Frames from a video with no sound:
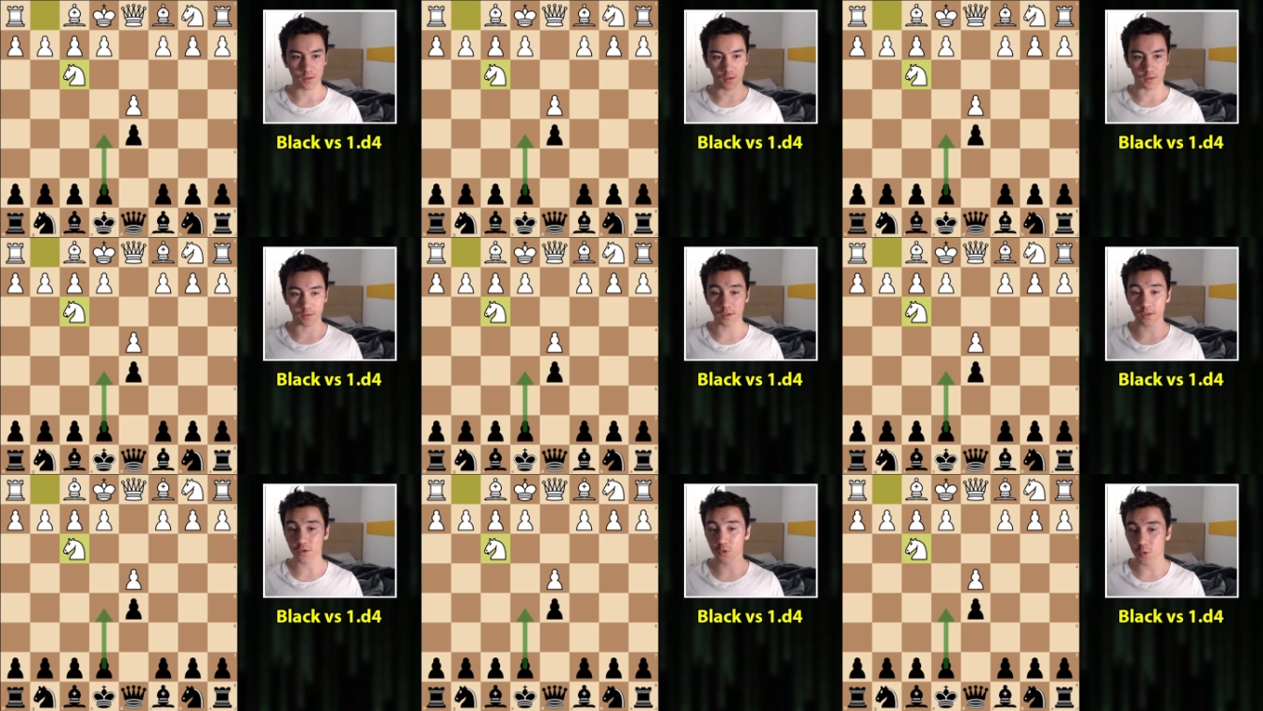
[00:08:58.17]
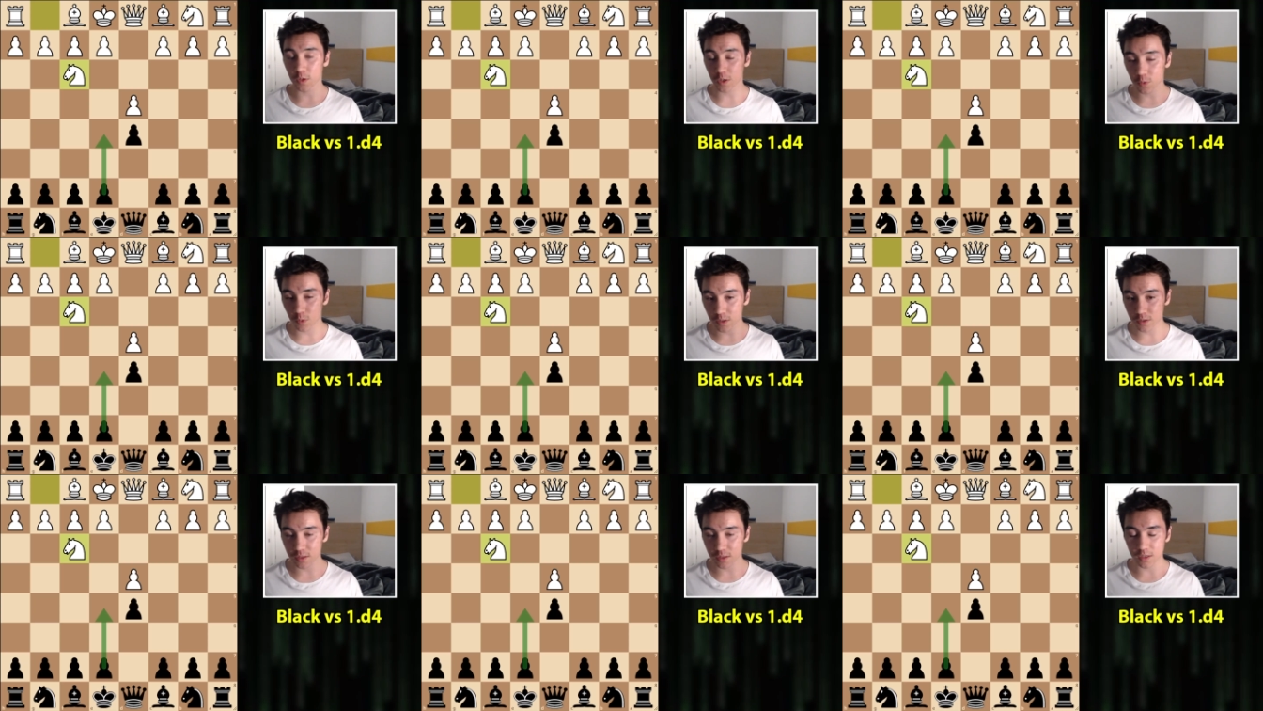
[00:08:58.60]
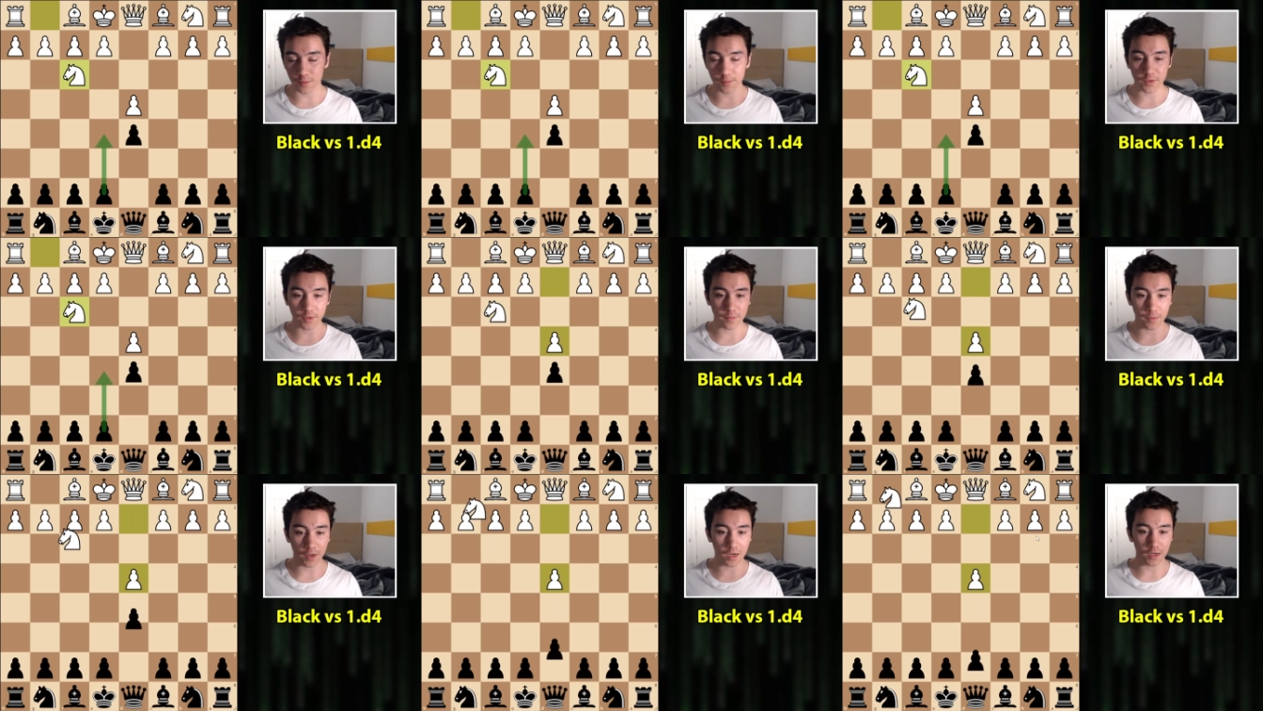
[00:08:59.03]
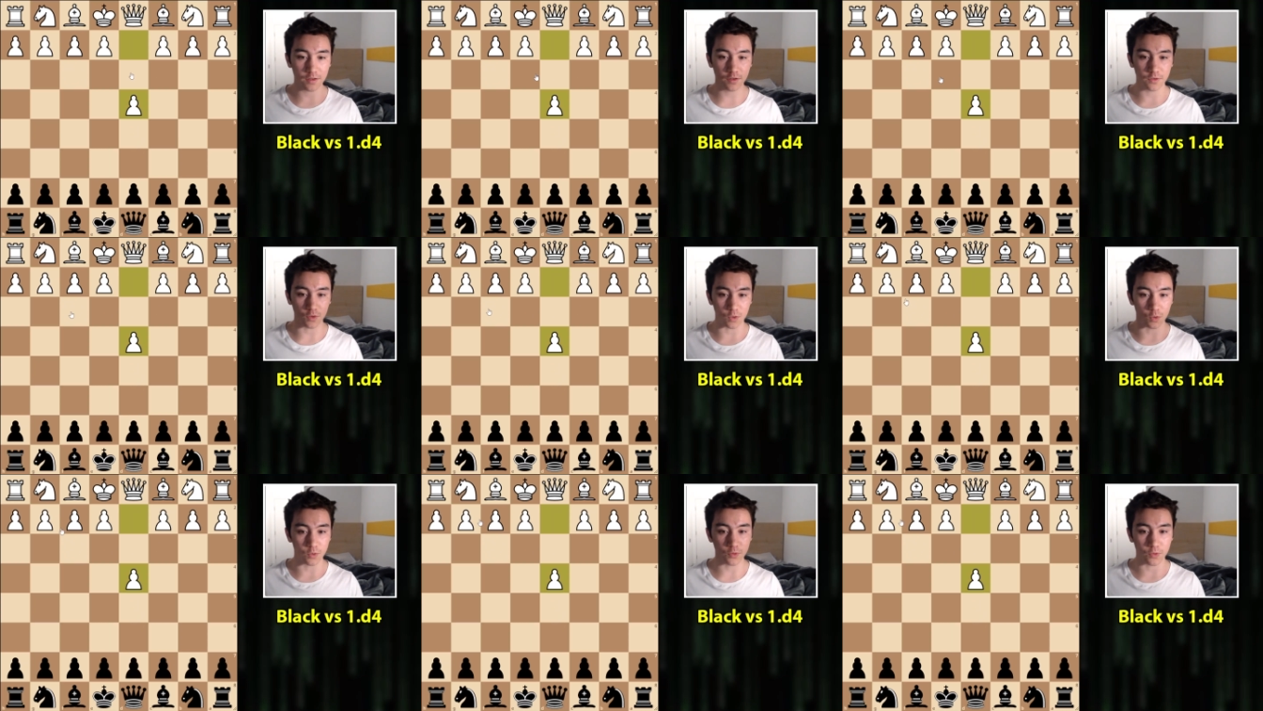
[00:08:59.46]
Another quick one that comes to mind
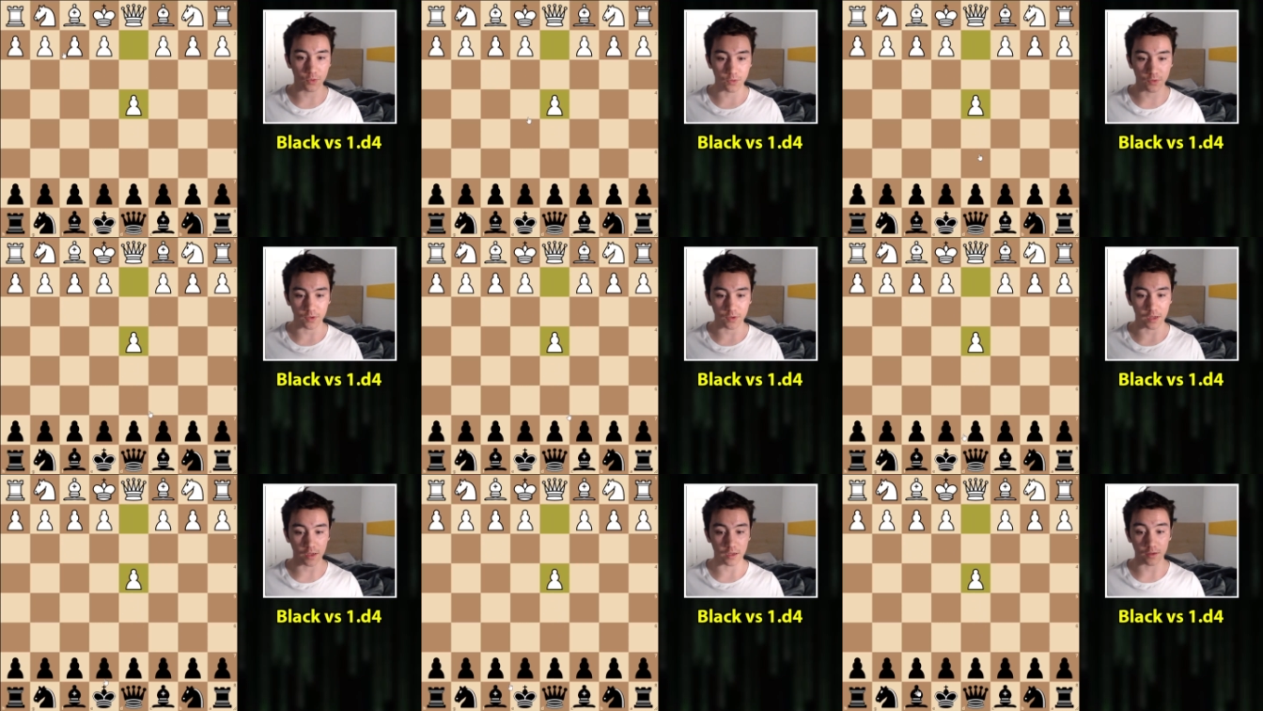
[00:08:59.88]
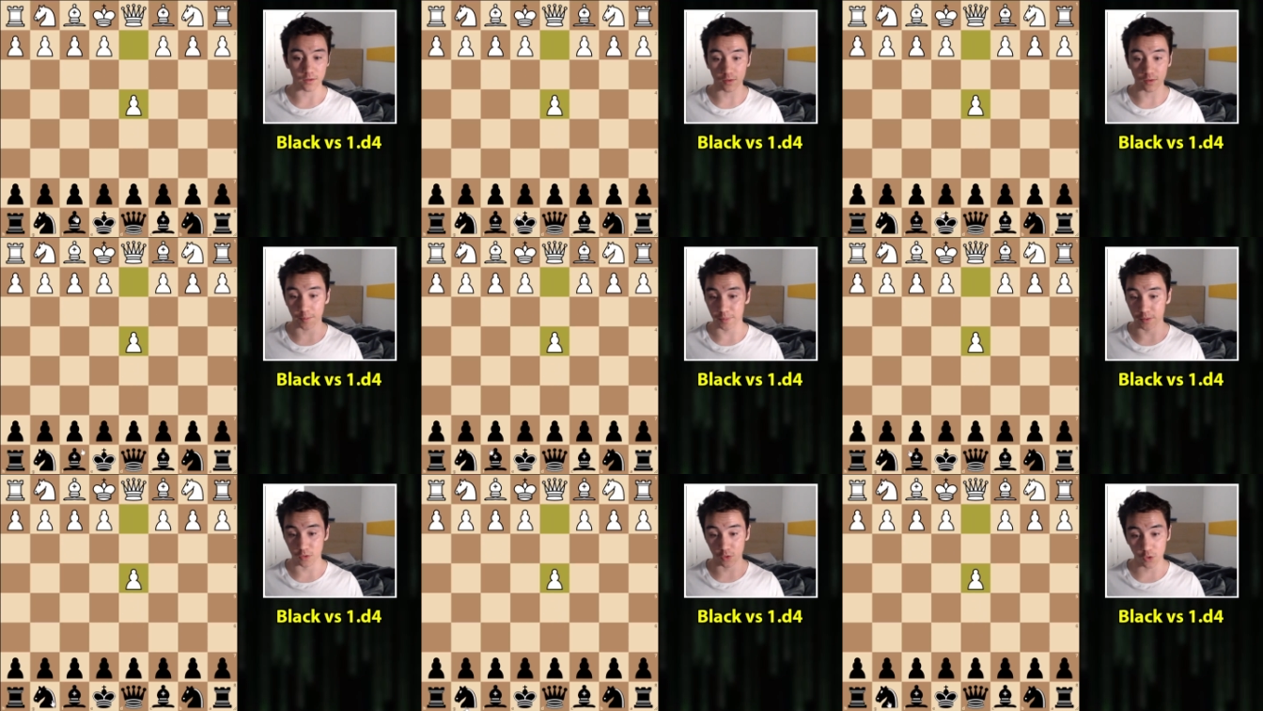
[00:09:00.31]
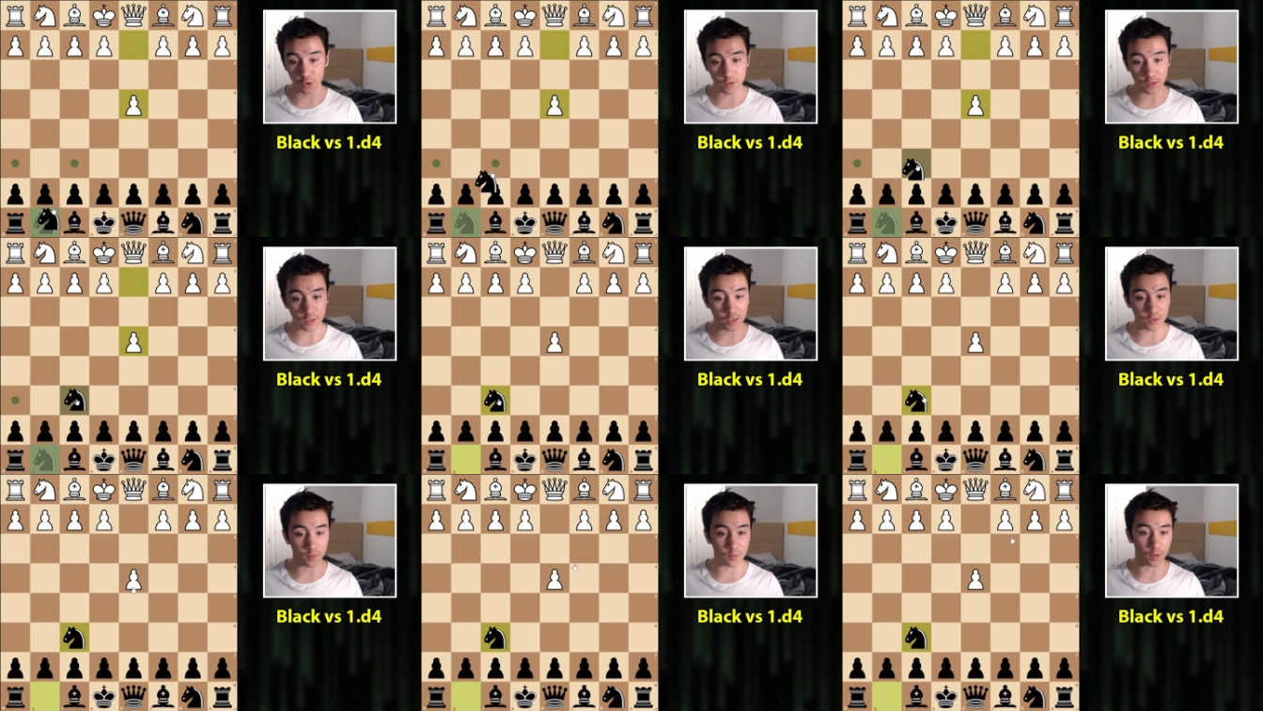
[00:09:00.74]
is also say the Benoni,